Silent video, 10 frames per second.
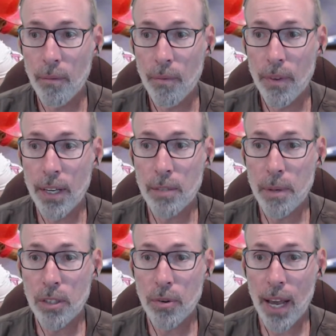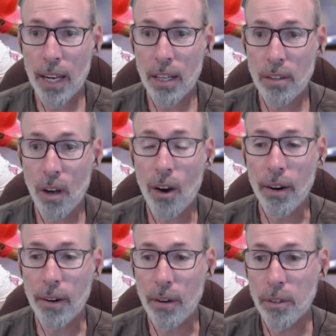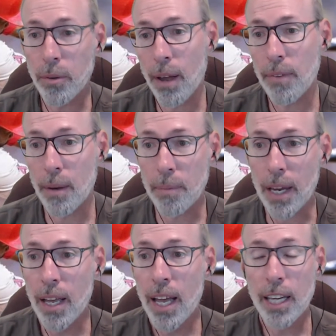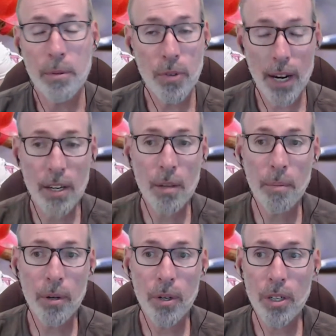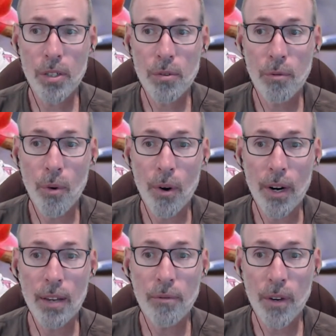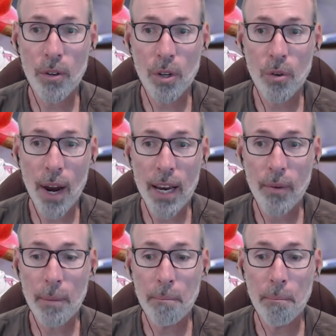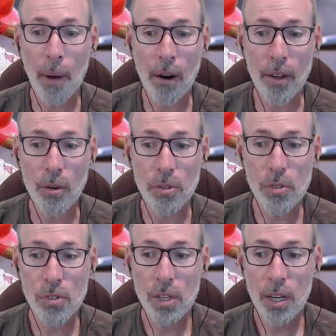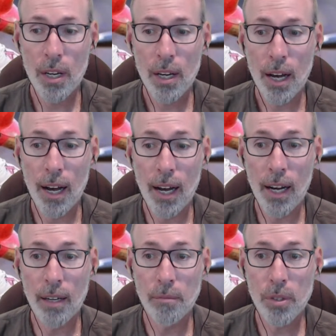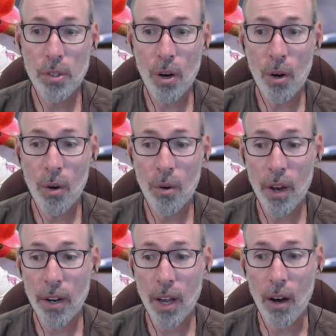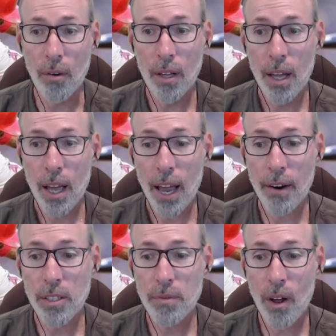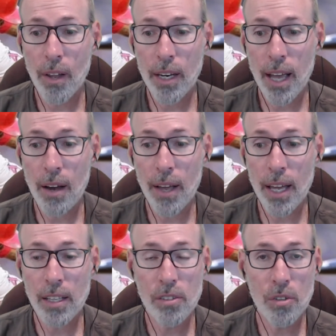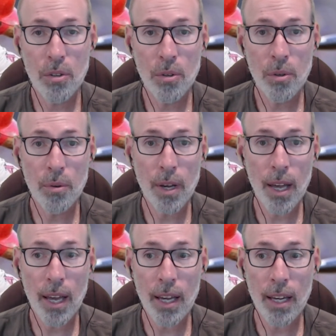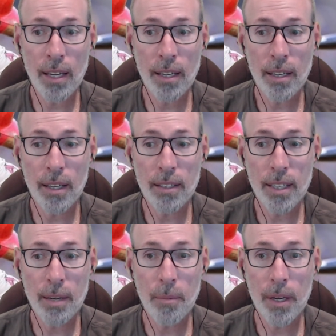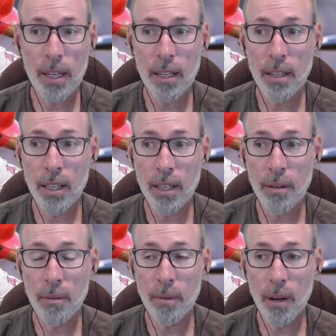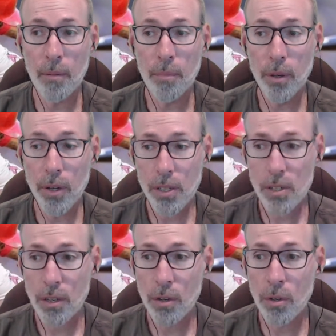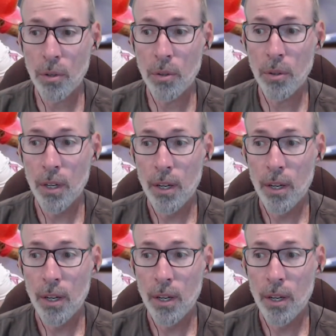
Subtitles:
He's been traded. Oh, here we go. So we have the update. He's been traded to the Brewers for infielder Gregory Barrios. So there you go. Aaron Civale now heads to a team in the Brewers who